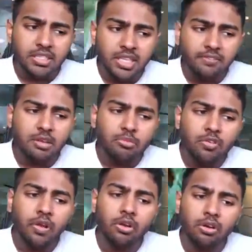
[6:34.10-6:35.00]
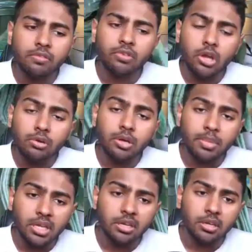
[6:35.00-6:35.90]
is definitely a move a lot of lower
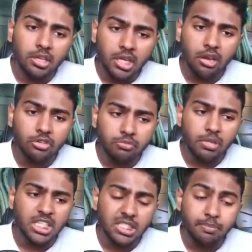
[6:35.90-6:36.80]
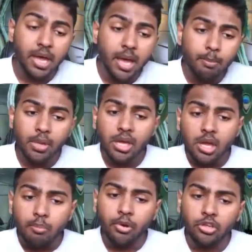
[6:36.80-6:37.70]
beginner characters may spam,
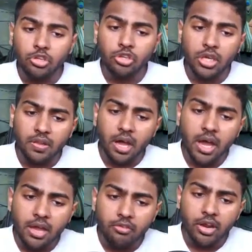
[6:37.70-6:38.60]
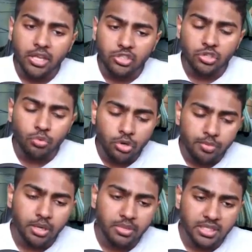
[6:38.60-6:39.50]
but in the higher ranks you will
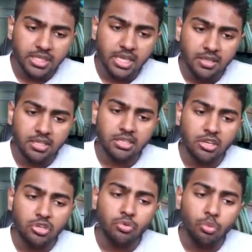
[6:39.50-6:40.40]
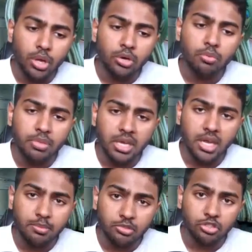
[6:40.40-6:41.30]
be able to see this and you will be
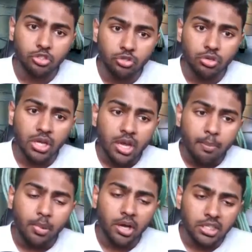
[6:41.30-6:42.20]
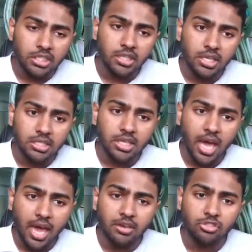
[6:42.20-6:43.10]
able to punish this.
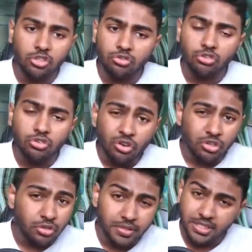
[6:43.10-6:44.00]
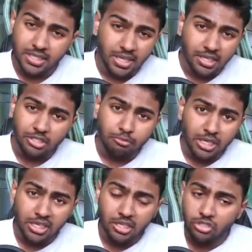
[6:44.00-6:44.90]
And so do not use this in the
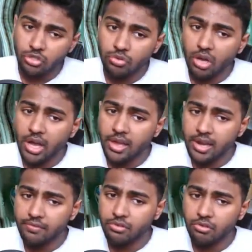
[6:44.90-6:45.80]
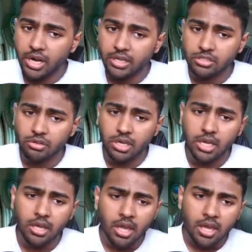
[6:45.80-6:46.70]
intermediate to higher level ranks.
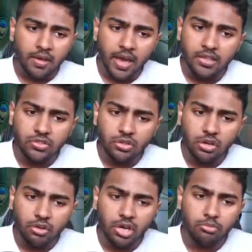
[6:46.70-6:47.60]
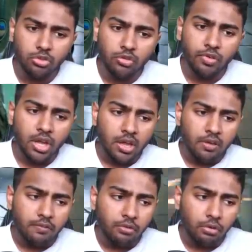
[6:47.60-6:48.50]
Okay, it's not a great move
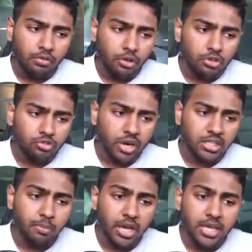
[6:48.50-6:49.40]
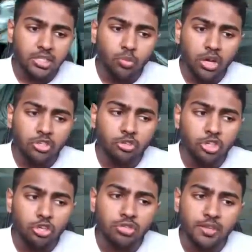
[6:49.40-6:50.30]
for those ranks, but it is one to
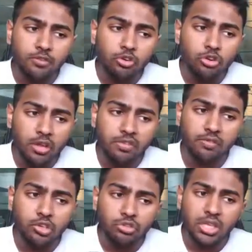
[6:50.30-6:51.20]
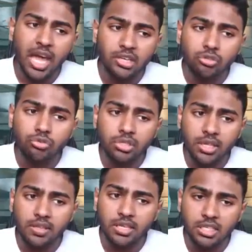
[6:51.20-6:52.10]
use if you haven't used it at all
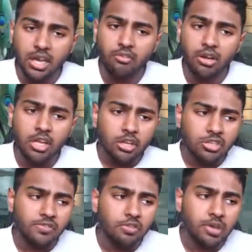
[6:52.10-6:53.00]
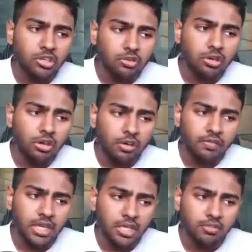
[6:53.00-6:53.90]
in the entire round. So if you've been doing a lot of
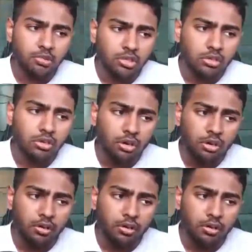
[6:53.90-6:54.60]
these, if you're doing a lot